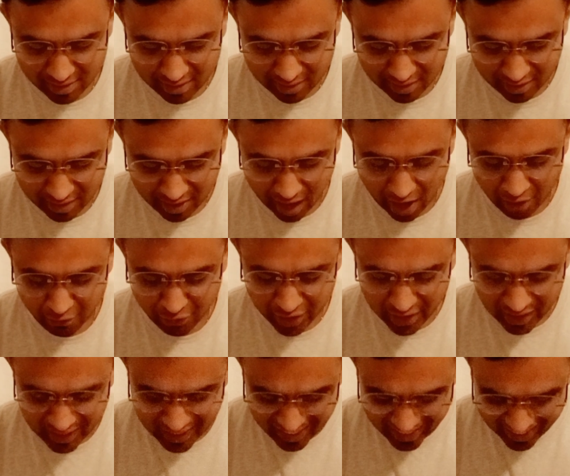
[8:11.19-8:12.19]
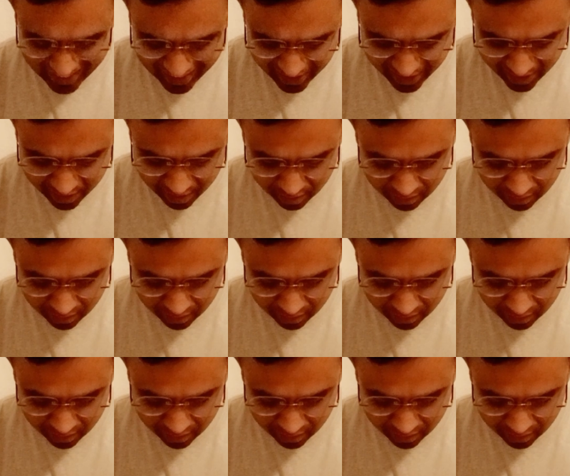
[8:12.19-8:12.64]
cavalry,